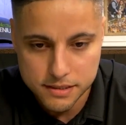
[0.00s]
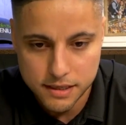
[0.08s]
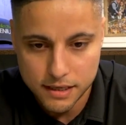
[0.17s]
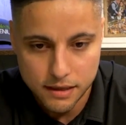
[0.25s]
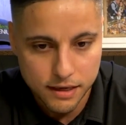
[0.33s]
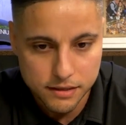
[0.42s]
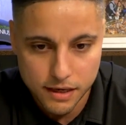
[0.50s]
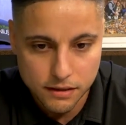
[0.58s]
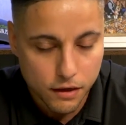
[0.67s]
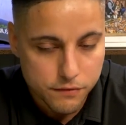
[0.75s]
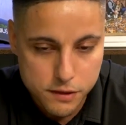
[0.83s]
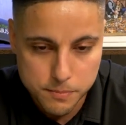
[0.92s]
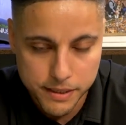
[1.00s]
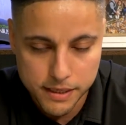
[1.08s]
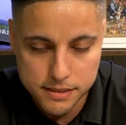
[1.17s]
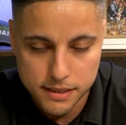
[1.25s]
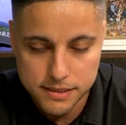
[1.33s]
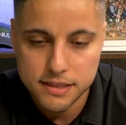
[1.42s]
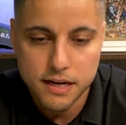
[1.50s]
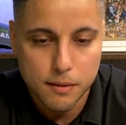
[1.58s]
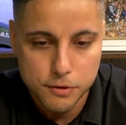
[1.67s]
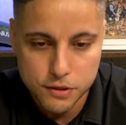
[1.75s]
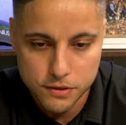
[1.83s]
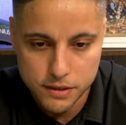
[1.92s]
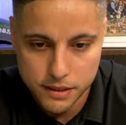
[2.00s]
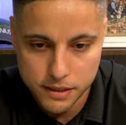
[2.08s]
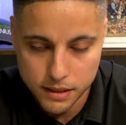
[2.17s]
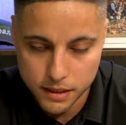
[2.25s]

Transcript: I love the space. I see the opportunity.